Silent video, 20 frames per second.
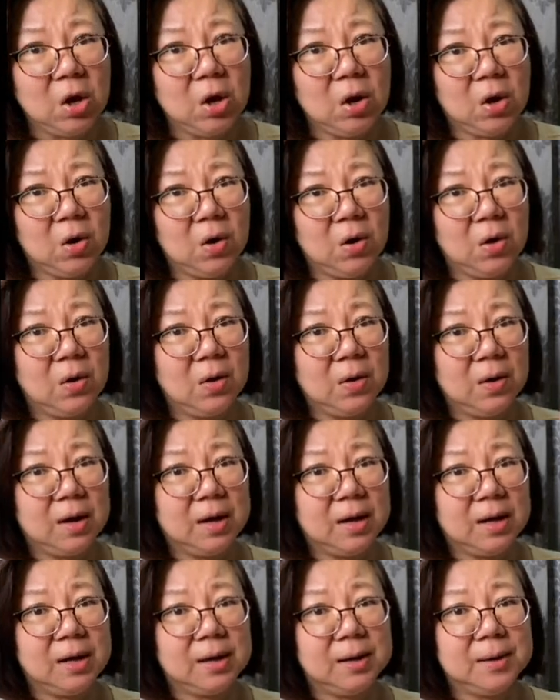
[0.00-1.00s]
or
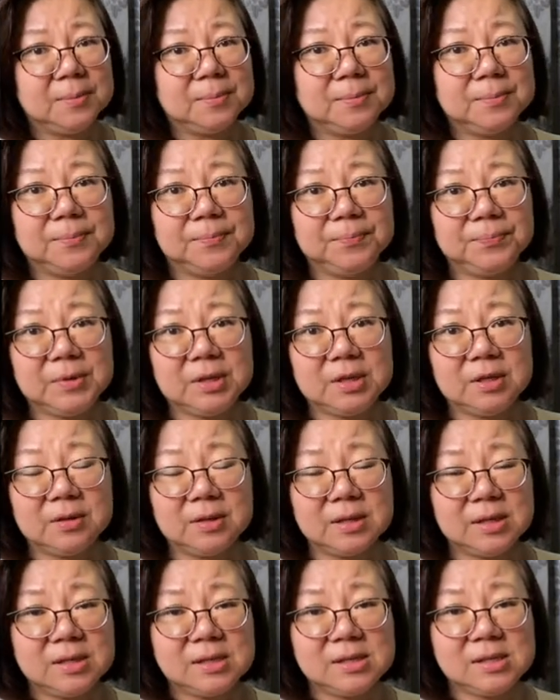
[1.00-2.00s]

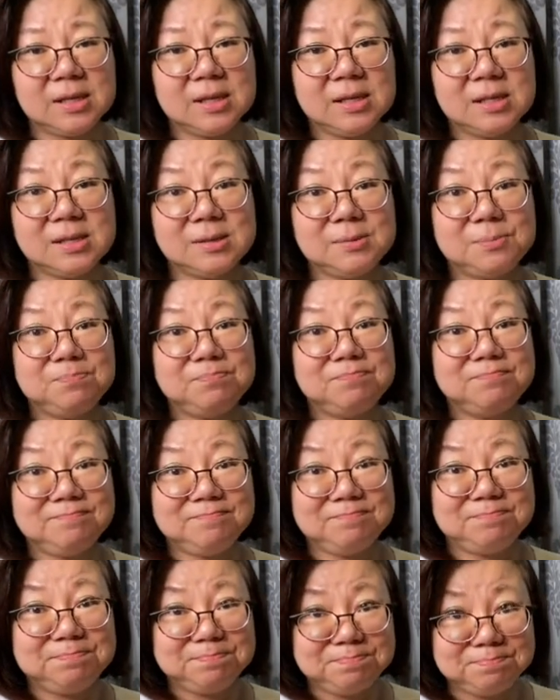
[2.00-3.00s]
it's
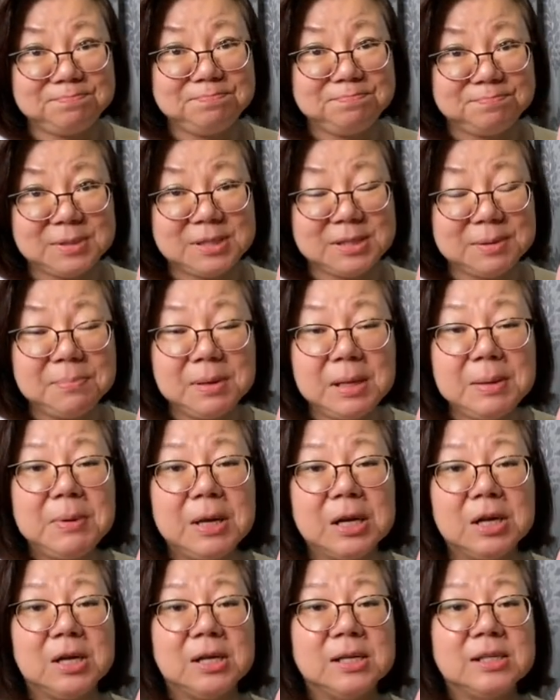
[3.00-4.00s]
simply
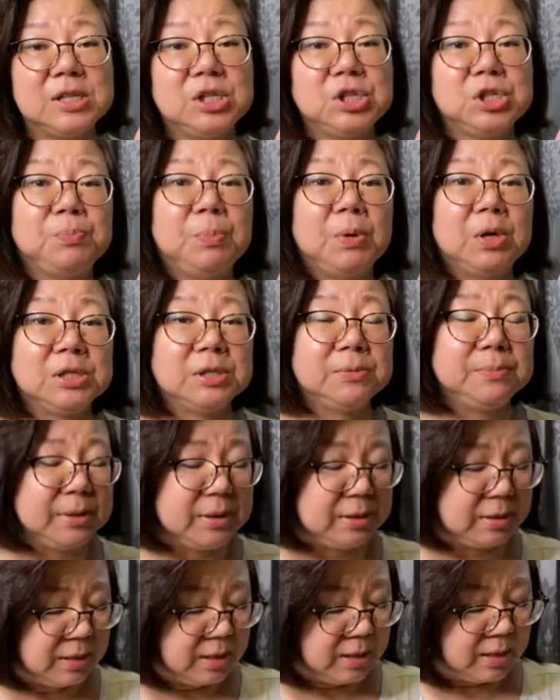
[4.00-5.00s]
because it's portable.